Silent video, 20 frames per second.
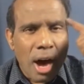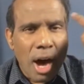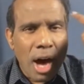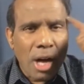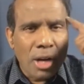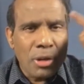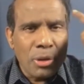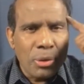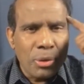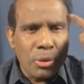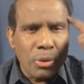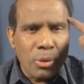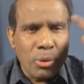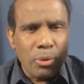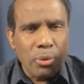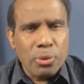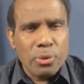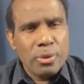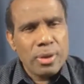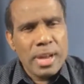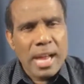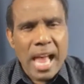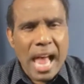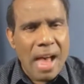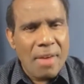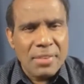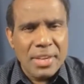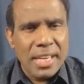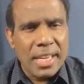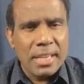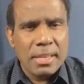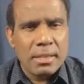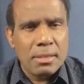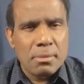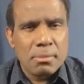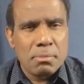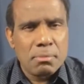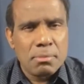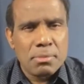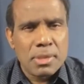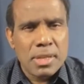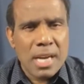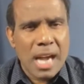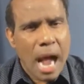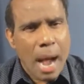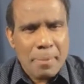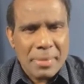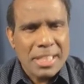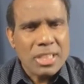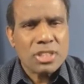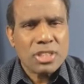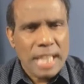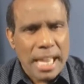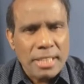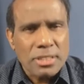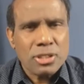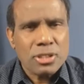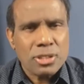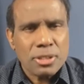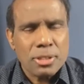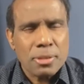Are you having common sense?